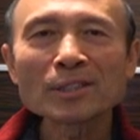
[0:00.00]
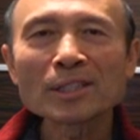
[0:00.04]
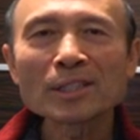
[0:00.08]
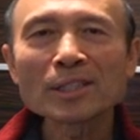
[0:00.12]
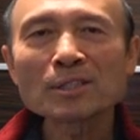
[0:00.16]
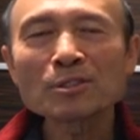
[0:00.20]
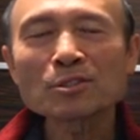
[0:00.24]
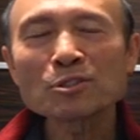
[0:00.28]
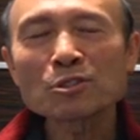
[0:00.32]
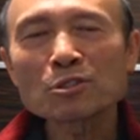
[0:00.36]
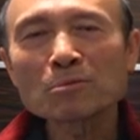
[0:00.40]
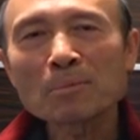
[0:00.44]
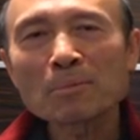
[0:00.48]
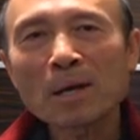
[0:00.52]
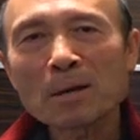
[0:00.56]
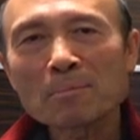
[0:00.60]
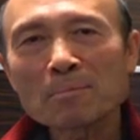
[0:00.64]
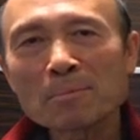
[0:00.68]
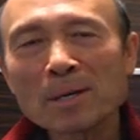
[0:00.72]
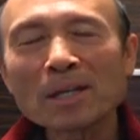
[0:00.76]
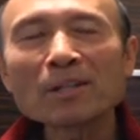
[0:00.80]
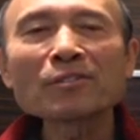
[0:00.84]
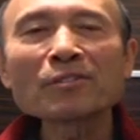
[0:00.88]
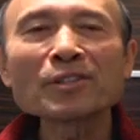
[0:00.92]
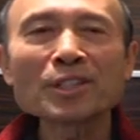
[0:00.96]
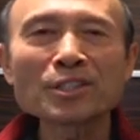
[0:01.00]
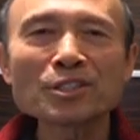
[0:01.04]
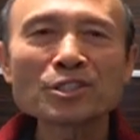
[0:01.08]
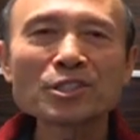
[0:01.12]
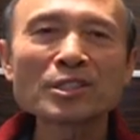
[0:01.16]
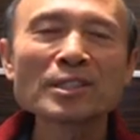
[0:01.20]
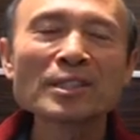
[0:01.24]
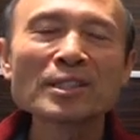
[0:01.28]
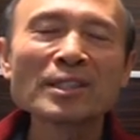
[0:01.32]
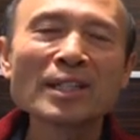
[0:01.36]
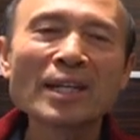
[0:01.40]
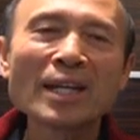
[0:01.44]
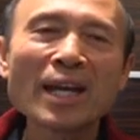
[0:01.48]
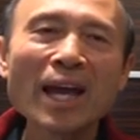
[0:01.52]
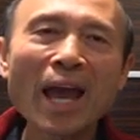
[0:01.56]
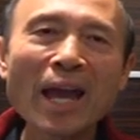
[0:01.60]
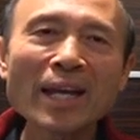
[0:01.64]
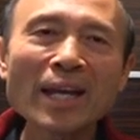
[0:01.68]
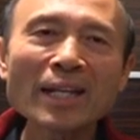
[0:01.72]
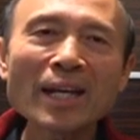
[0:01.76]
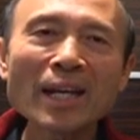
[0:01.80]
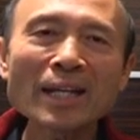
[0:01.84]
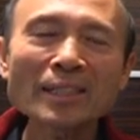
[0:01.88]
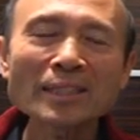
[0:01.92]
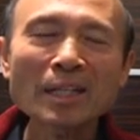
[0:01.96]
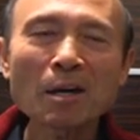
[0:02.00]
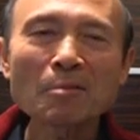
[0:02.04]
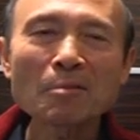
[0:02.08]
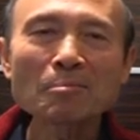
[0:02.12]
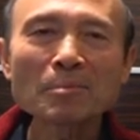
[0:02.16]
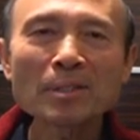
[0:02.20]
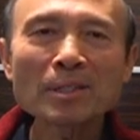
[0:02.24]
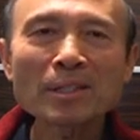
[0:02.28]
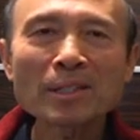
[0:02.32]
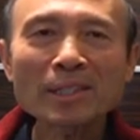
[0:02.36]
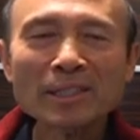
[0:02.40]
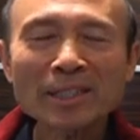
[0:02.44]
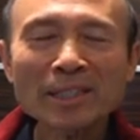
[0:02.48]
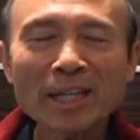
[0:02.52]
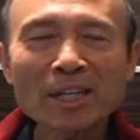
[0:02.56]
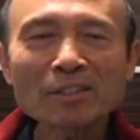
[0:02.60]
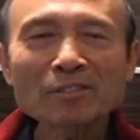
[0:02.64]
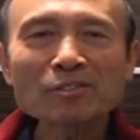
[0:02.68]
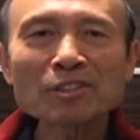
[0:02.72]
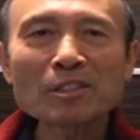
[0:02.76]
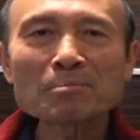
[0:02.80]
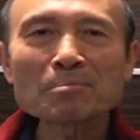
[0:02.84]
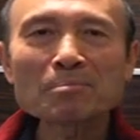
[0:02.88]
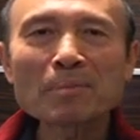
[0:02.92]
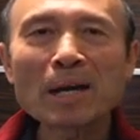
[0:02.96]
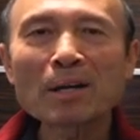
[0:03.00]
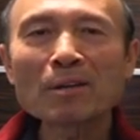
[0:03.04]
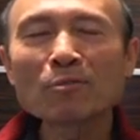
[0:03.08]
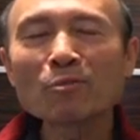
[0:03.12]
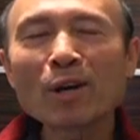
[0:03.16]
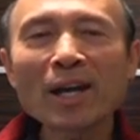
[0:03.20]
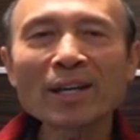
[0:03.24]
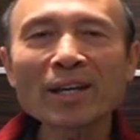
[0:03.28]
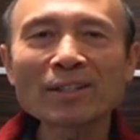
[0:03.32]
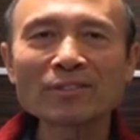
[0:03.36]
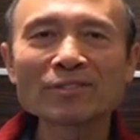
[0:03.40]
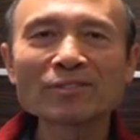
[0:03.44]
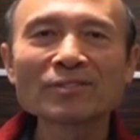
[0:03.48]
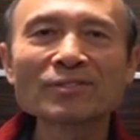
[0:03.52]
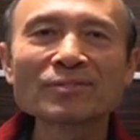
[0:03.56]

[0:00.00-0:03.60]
into my marriage, and I communicate with my wife.